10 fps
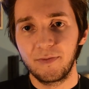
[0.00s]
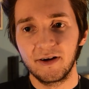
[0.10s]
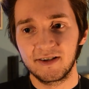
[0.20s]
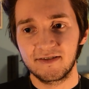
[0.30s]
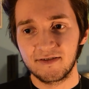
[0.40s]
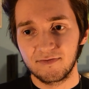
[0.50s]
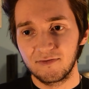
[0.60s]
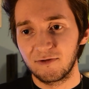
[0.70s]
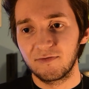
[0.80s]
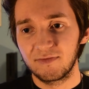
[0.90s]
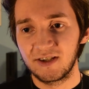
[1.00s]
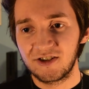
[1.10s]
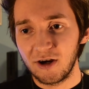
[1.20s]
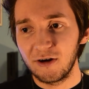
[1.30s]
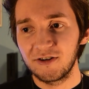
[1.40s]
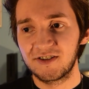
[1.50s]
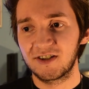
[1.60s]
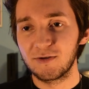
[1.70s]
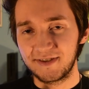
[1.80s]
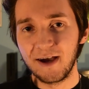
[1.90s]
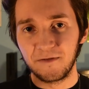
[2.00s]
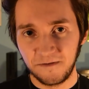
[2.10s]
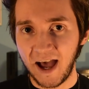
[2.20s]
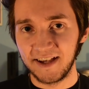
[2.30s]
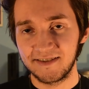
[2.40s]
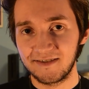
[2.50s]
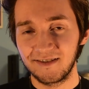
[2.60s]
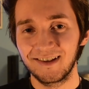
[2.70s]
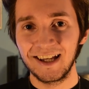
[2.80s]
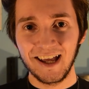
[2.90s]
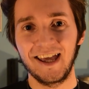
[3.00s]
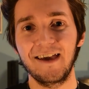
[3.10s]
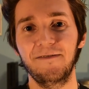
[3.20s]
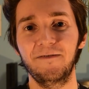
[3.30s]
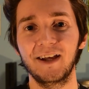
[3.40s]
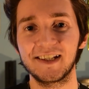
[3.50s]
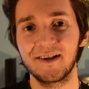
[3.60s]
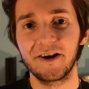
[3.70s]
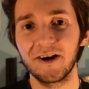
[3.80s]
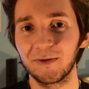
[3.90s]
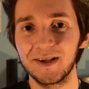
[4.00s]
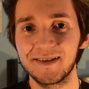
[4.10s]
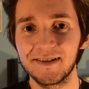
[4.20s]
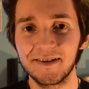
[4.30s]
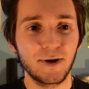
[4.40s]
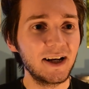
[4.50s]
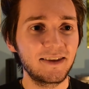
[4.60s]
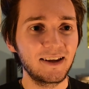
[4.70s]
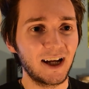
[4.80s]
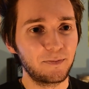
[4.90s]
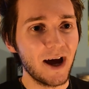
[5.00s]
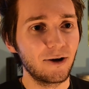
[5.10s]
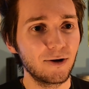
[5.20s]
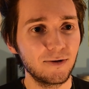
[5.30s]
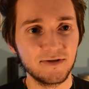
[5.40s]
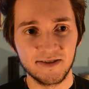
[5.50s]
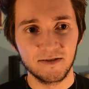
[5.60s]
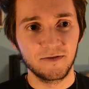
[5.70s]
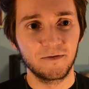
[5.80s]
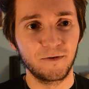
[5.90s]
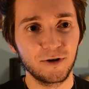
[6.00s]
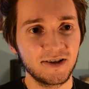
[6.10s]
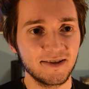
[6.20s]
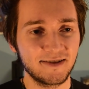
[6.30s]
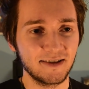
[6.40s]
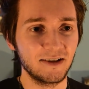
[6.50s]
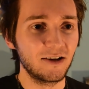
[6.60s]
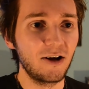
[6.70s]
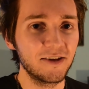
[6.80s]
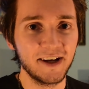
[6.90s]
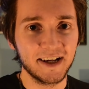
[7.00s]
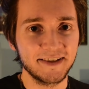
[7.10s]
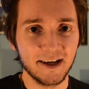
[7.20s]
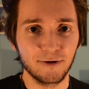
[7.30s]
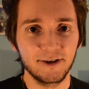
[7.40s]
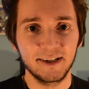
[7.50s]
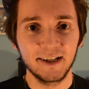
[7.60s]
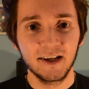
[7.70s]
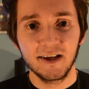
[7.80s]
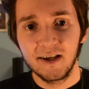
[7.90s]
but the charge goes down fast if it's not augmented. So anything like Barrows, Virtus, and all the next gear, really,